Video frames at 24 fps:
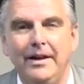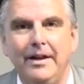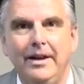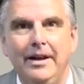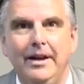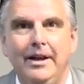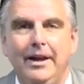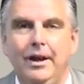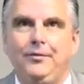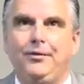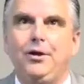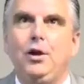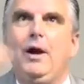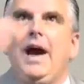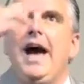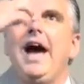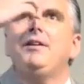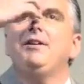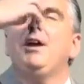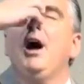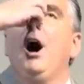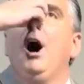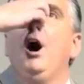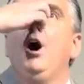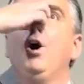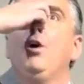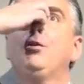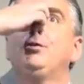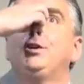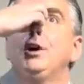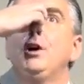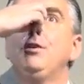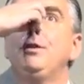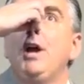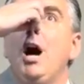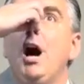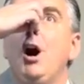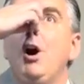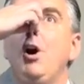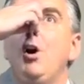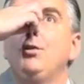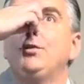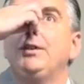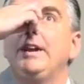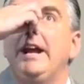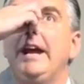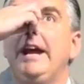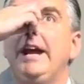If you had to hold your
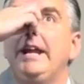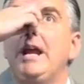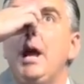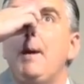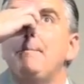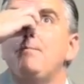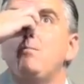nose and eat it,